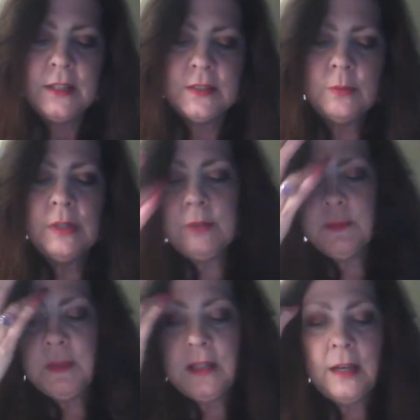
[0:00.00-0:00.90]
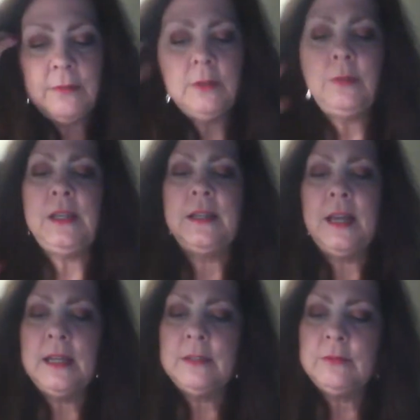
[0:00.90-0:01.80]
So we would meet every
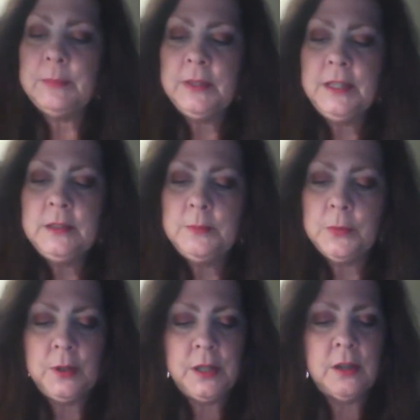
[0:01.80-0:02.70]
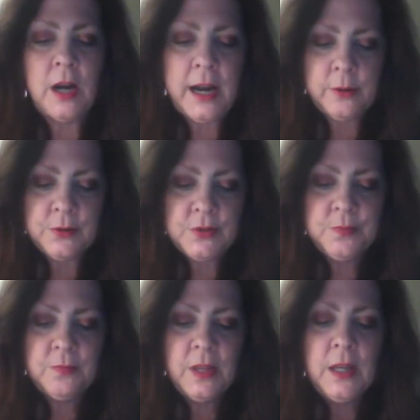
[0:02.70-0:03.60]
weekend and we played the board at our house.
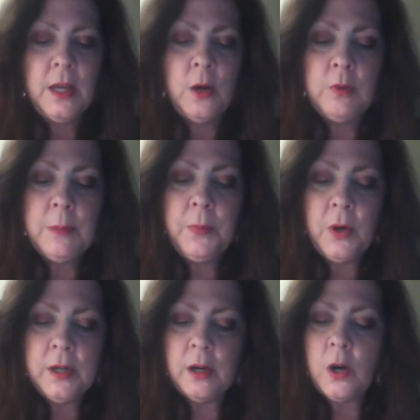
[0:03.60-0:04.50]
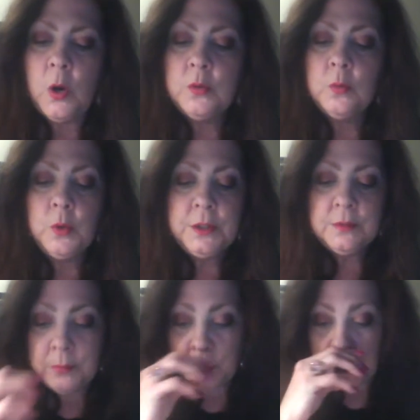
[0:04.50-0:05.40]
We bought our own
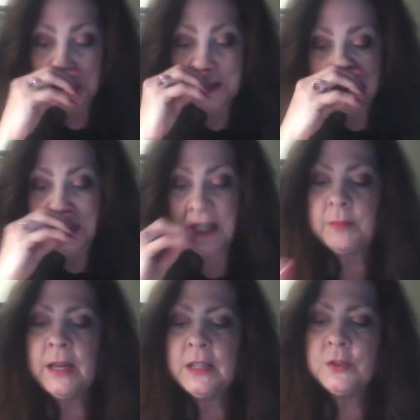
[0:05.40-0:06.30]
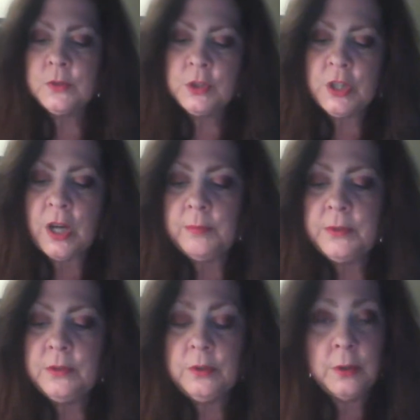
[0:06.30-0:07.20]
wooden board at a magical shop
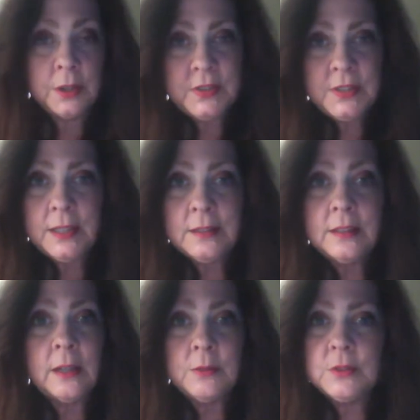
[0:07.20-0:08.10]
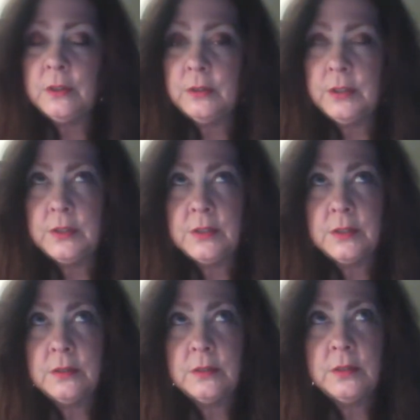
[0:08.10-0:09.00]
in New York City. Now that was known
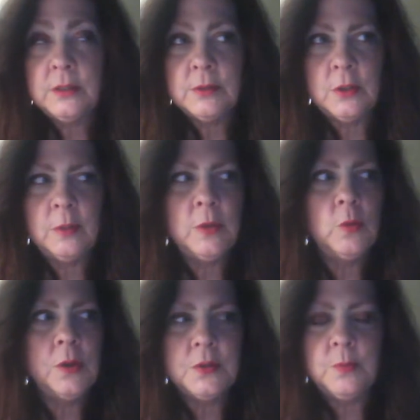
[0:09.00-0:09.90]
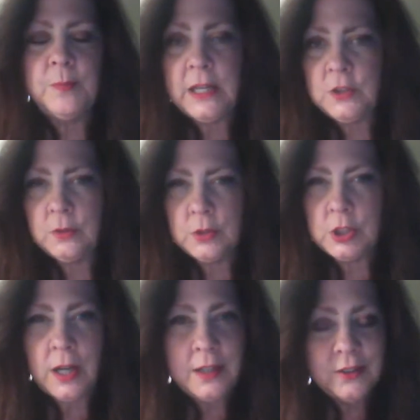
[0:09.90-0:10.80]
as, I think it was Herman Wouk's Magical
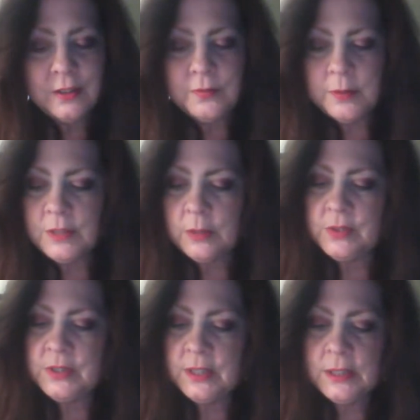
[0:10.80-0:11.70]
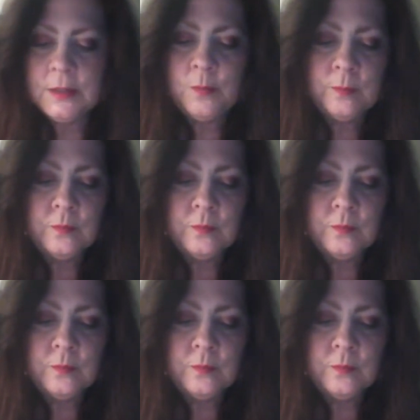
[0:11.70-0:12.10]
Child, if I'm not mistaken.